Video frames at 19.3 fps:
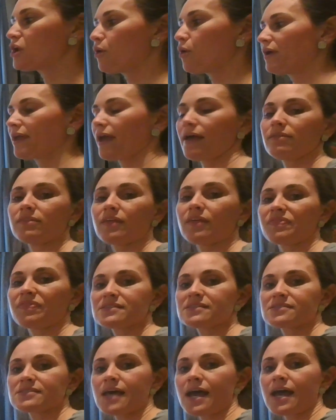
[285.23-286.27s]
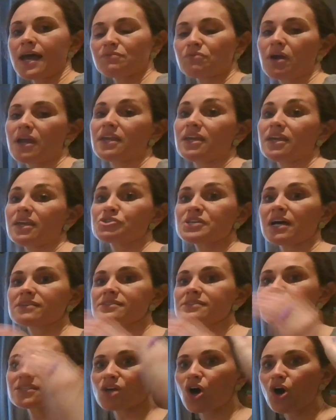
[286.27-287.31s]
know again that this sign right here
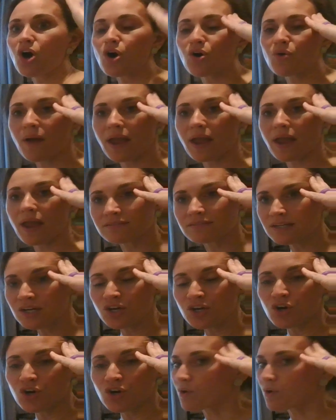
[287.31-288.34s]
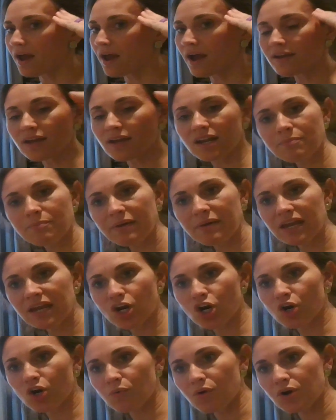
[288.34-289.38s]
tells us, oh wait, we're not getting
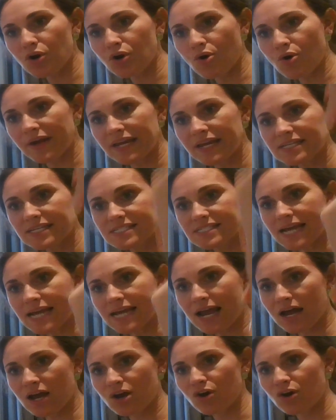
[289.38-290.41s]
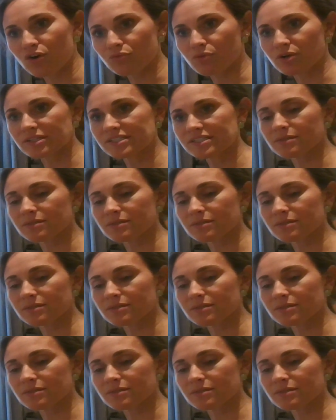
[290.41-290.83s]
bigger, we're going down, we're